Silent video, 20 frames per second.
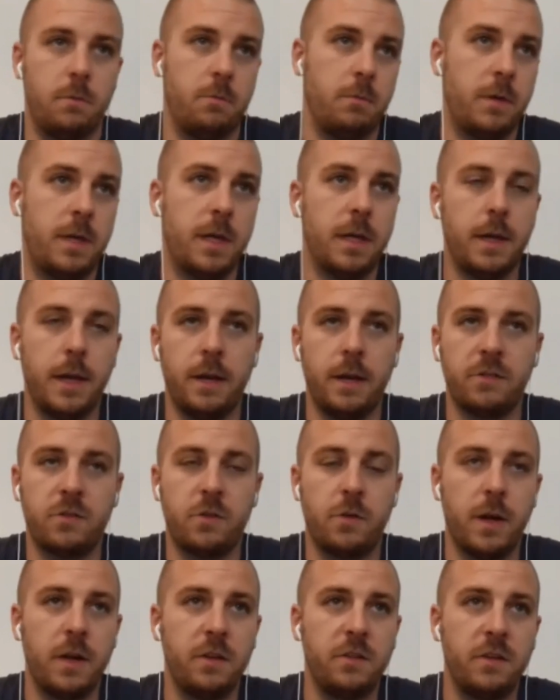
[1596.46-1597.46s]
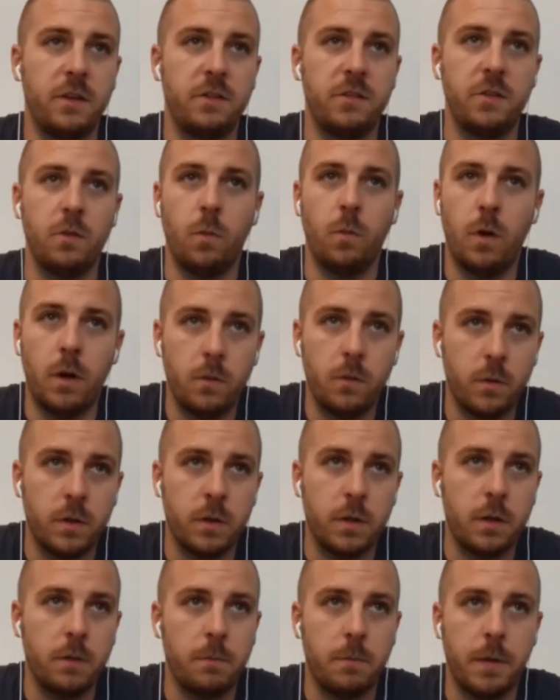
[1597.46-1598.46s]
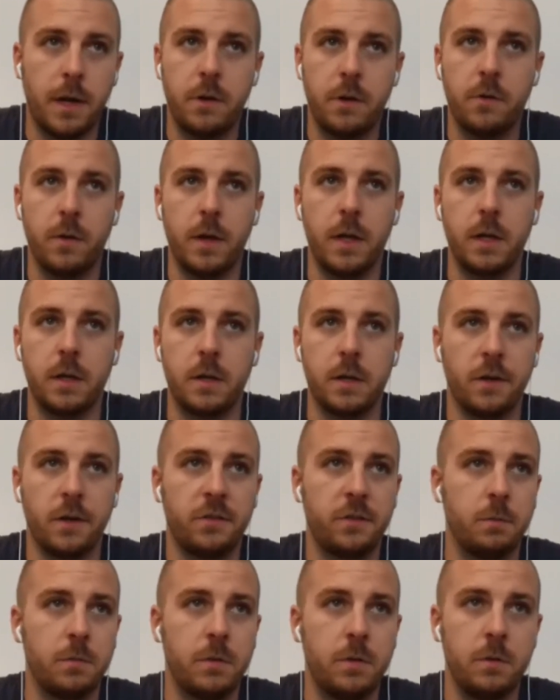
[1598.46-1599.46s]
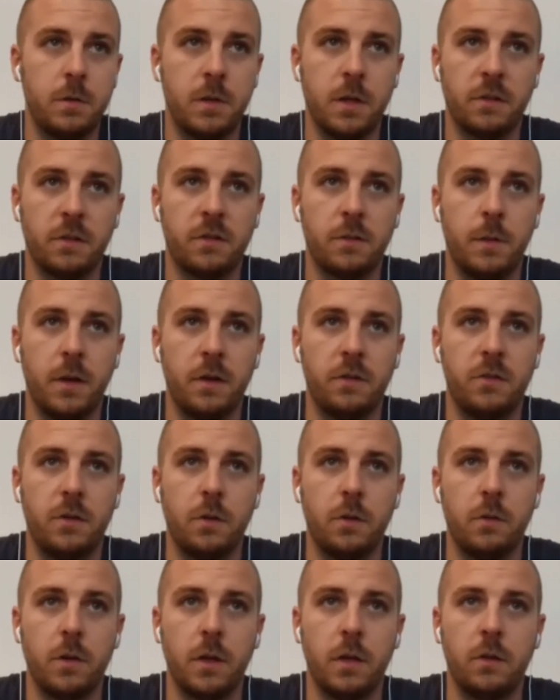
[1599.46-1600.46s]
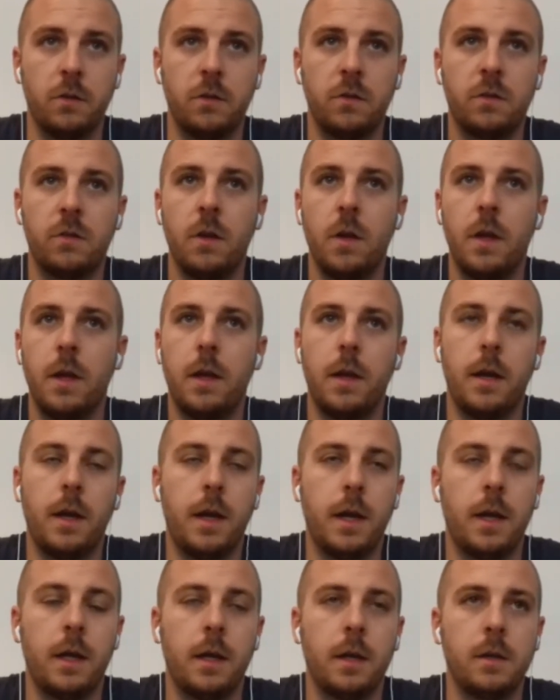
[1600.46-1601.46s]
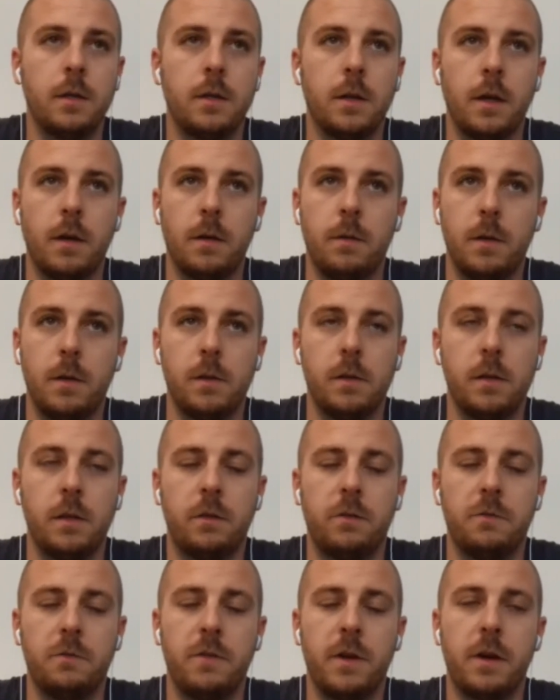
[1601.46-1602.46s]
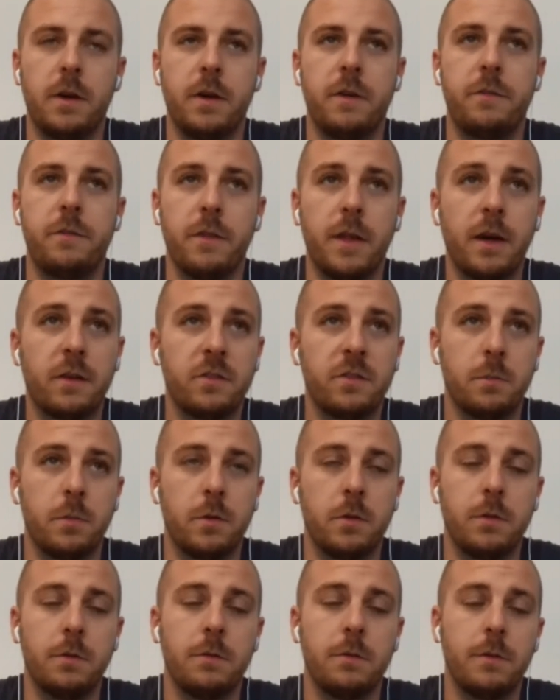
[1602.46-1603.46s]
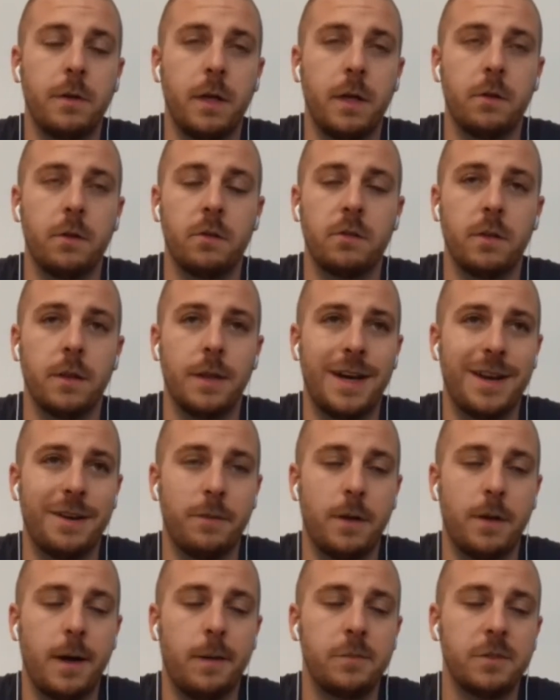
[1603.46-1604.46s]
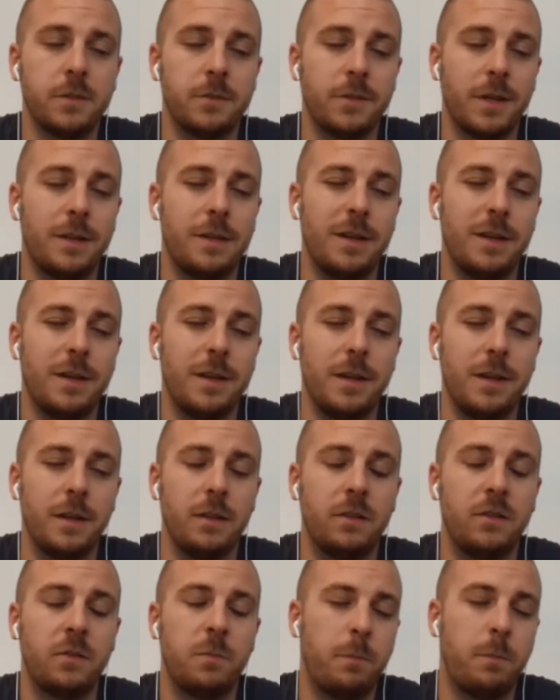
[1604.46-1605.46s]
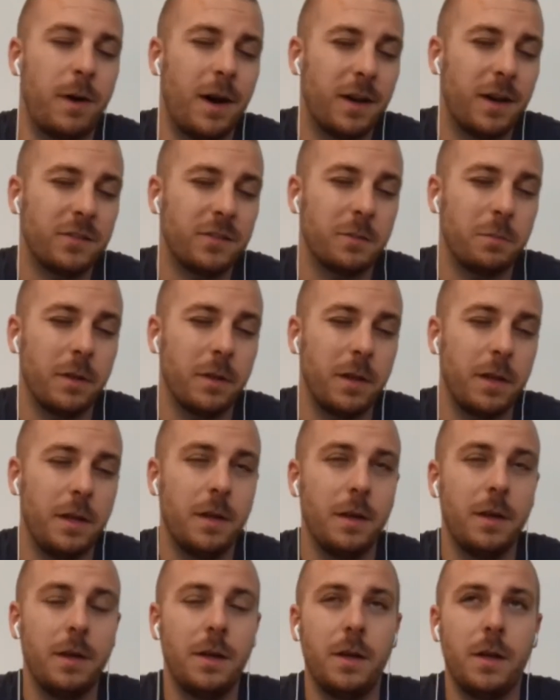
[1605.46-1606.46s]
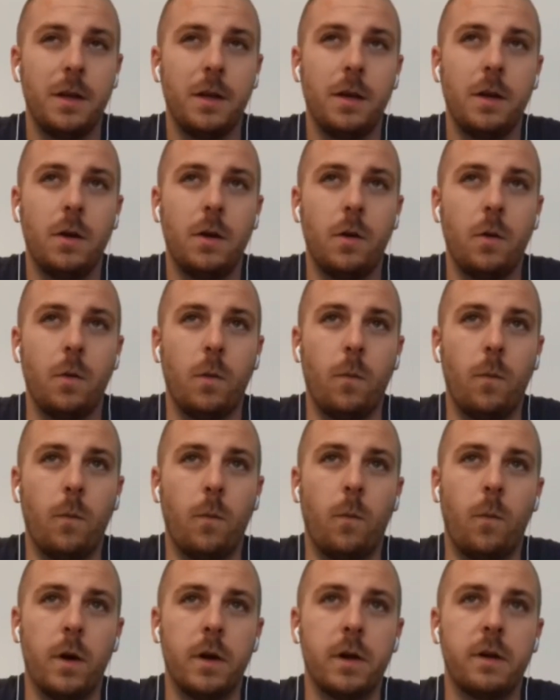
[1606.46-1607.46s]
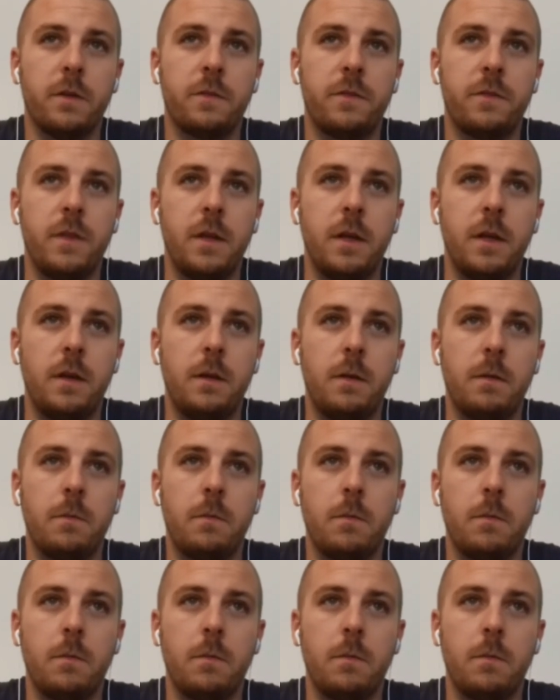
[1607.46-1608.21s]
get as crazy as you want with it by creating customized tokens. And it's very flexible, and there's a lot of options. I think it's possibly one of the